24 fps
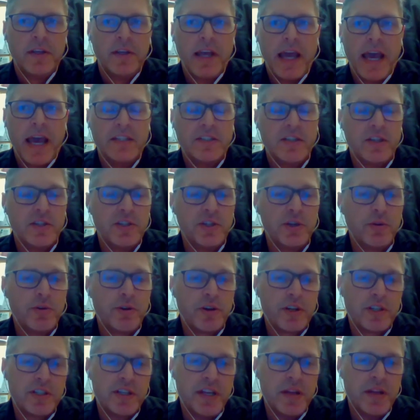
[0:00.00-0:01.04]
has a
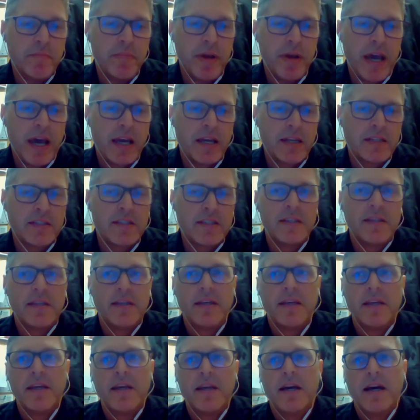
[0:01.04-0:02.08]
tourist impact,
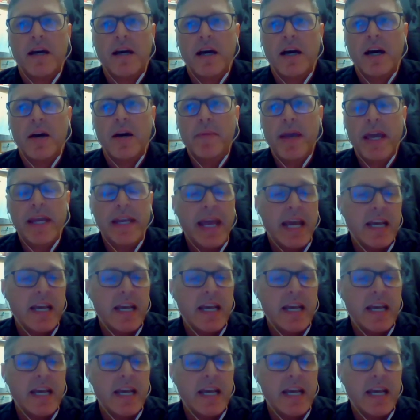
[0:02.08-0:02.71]
and